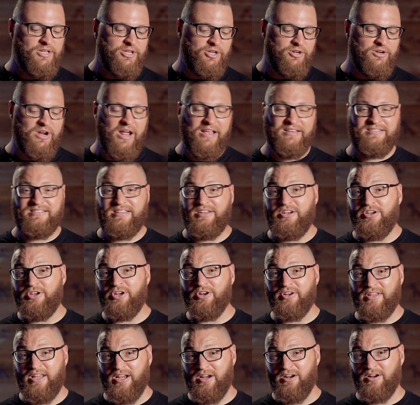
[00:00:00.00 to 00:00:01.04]
you're not sending
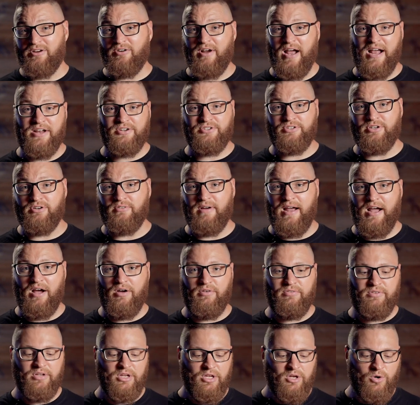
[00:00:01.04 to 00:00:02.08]
your gear crashing
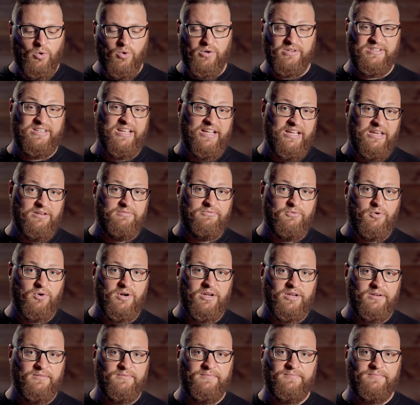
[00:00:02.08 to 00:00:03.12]
around or digging for it.